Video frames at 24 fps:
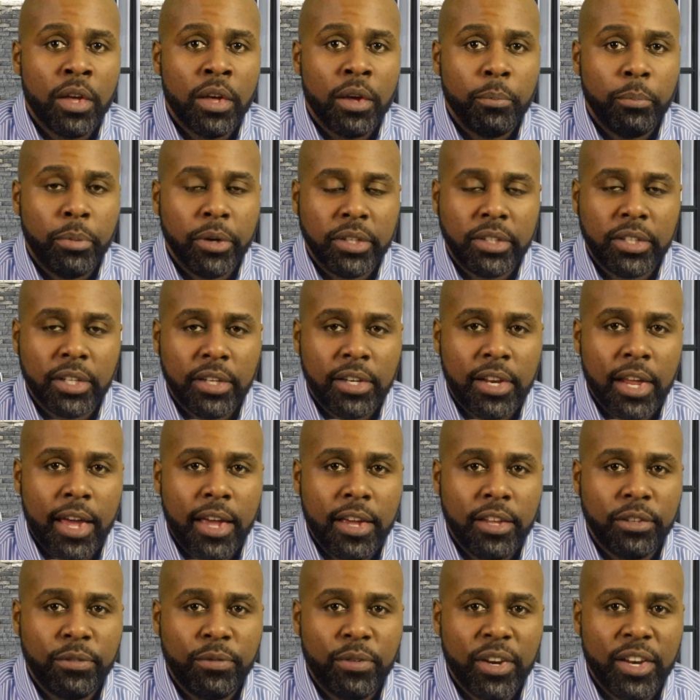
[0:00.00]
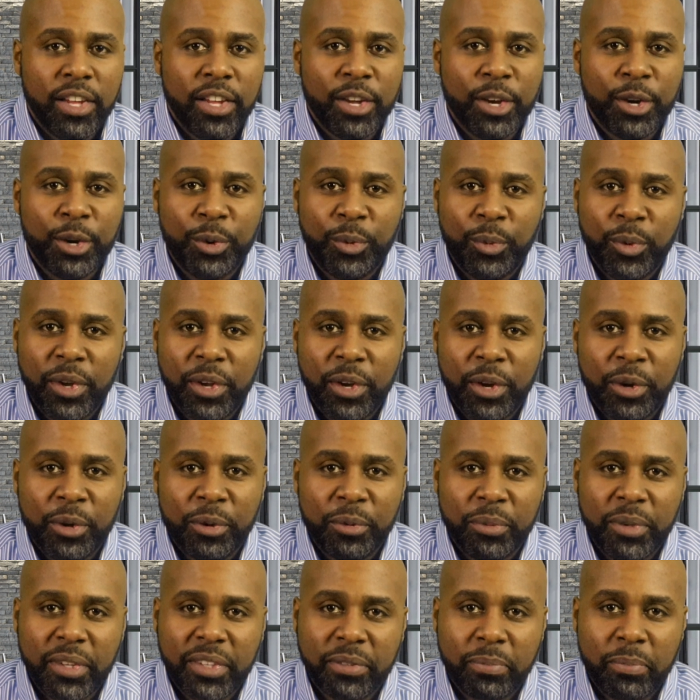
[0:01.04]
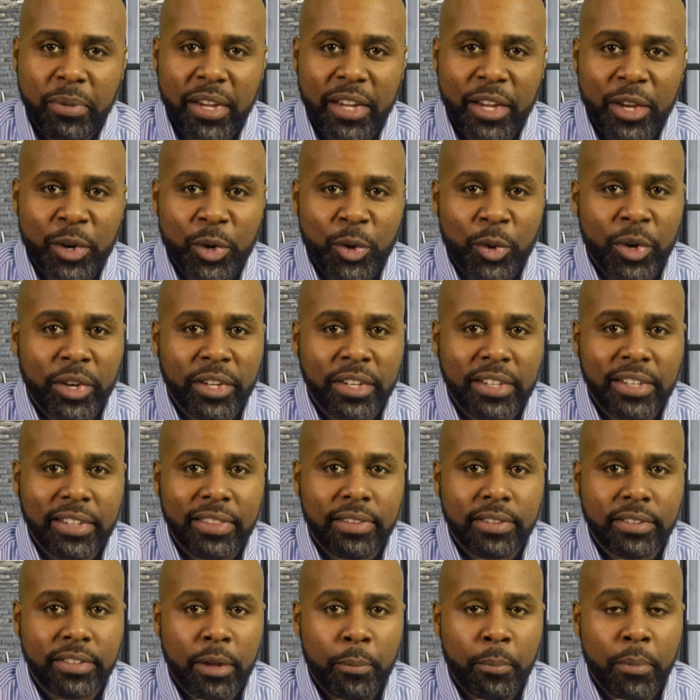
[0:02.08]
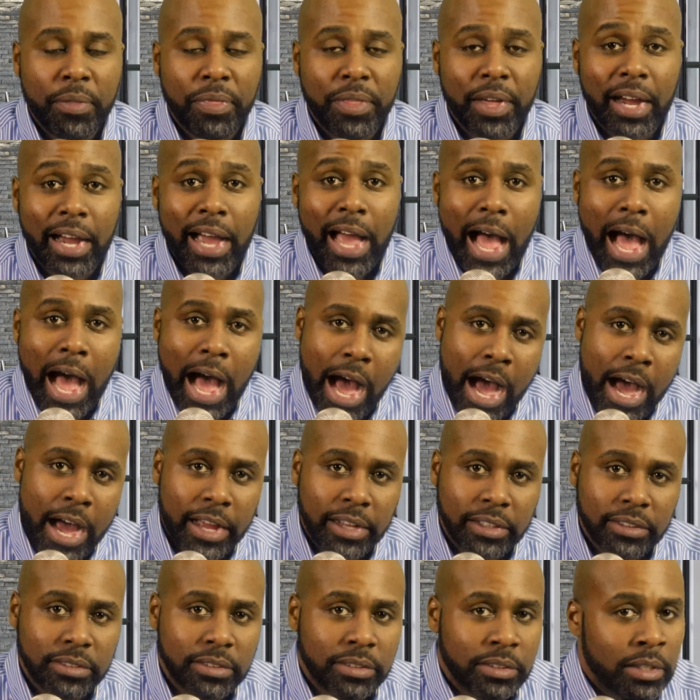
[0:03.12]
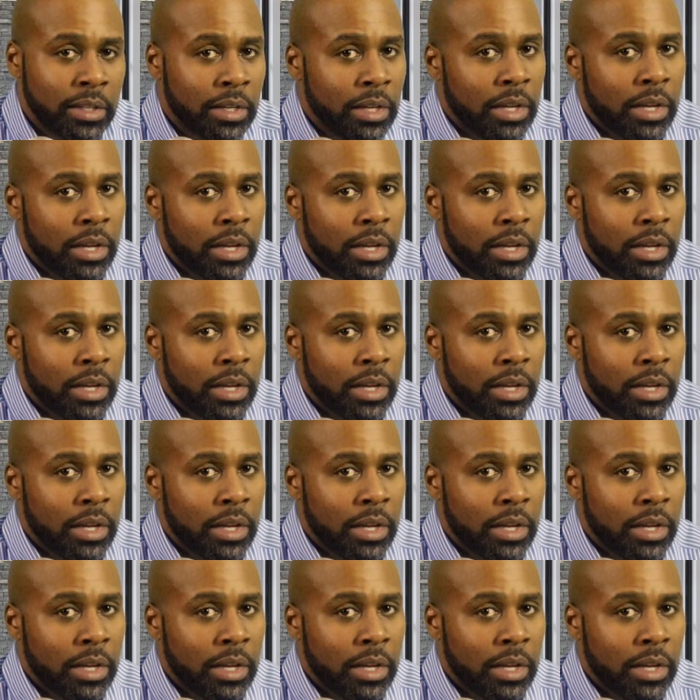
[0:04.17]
but today's video, we're going to be speaking on some of the cons